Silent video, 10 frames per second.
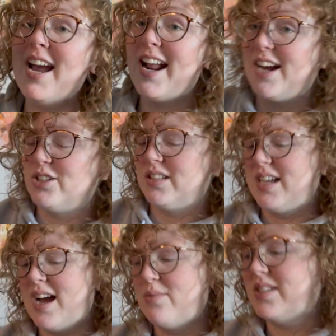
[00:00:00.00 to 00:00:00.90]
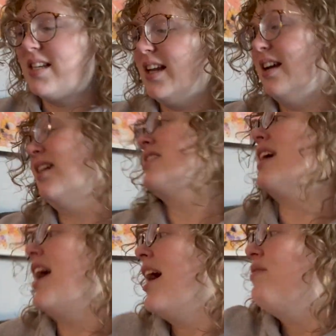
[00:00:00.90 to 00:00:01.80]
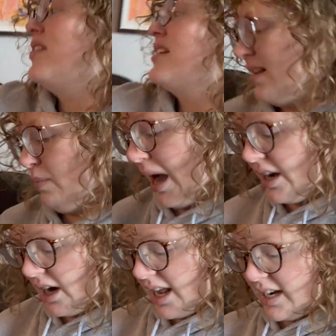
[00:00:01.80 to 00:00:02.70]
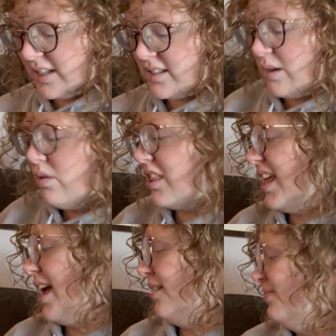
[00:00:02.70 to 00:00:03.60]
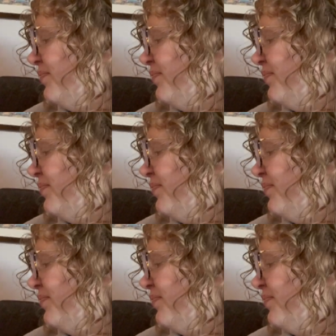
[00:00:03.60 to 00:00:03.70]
actually, I was sitting here because I have this binder and it is so thin,